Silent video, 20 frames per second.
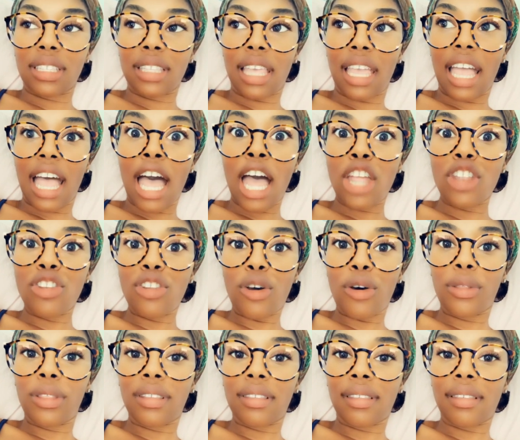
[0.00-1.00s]
Like I
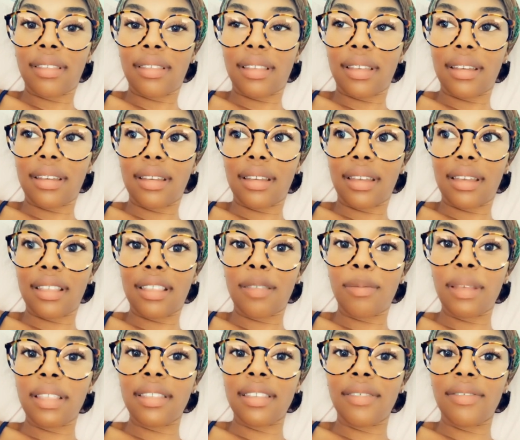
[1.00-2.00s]
know this is a
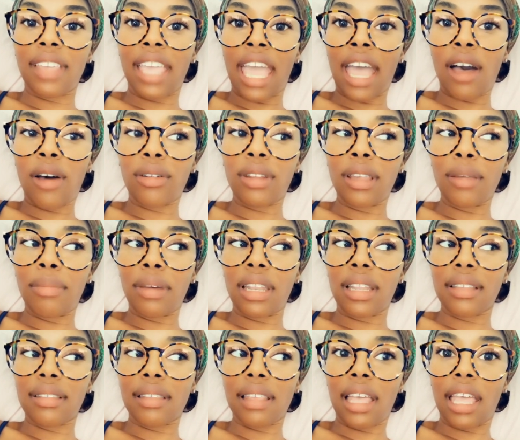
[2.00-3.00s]
expensive county, but
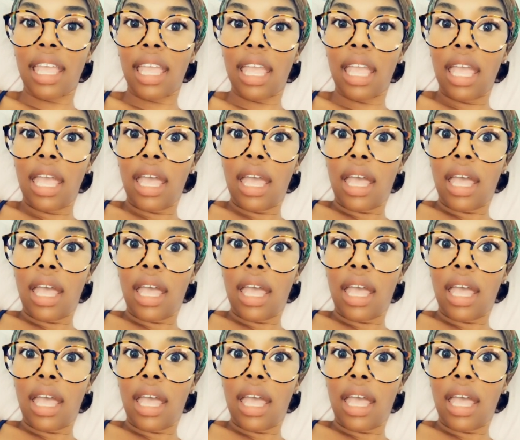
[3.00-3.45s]
it's like